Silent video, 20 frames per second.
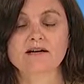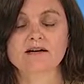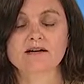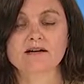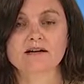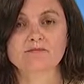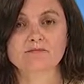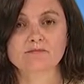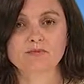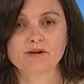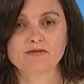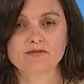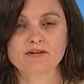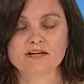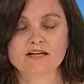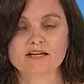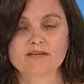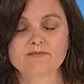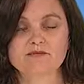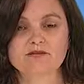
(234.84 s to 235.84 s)
But the
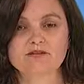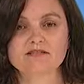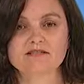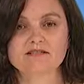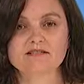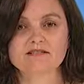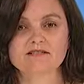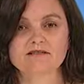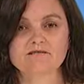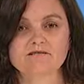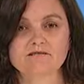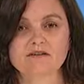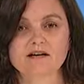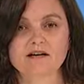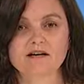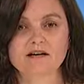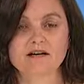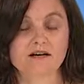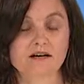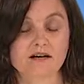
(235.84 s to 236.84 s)
Calypso system,
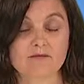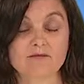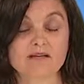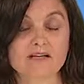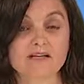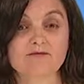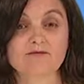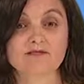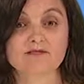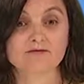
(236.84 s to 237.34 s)
I believe,